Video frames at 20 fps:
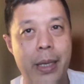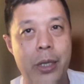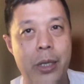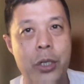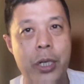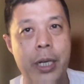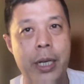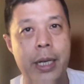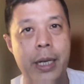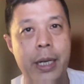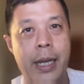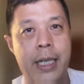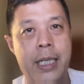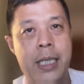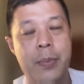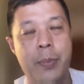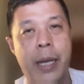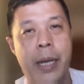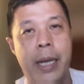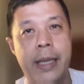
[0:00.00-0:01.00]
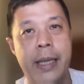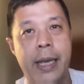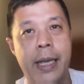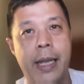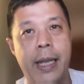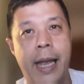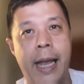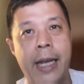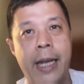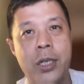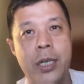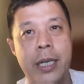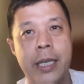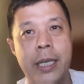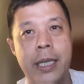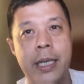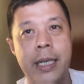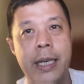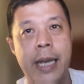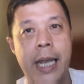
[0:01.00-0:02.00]
she explained that
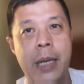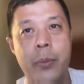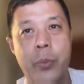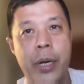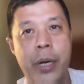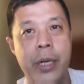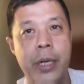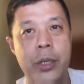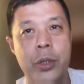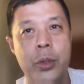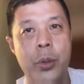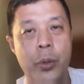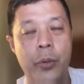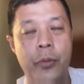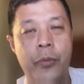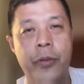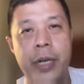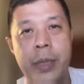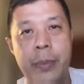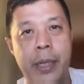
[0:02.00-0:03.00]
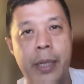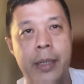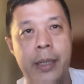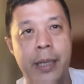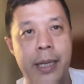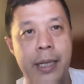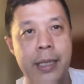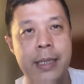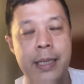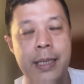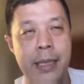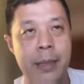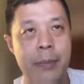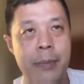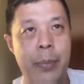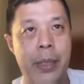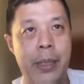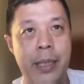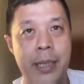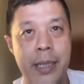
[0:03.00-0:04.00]
actually the neighboring 2 or 3 buildings and
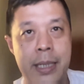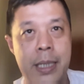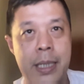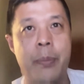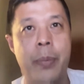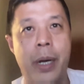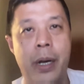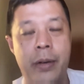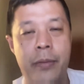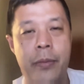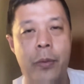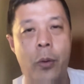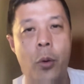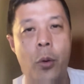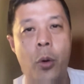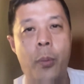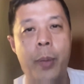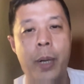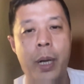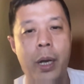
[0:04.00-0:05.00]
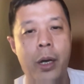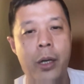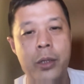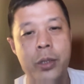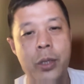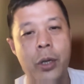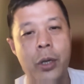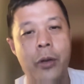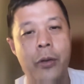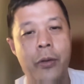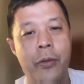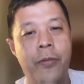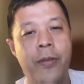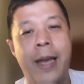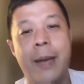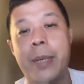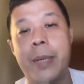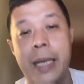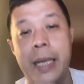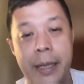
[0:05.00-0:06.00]
the buildings above all belong to her
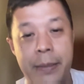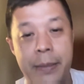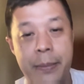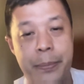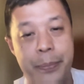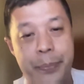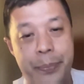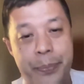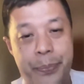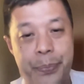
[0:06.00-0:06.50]
family.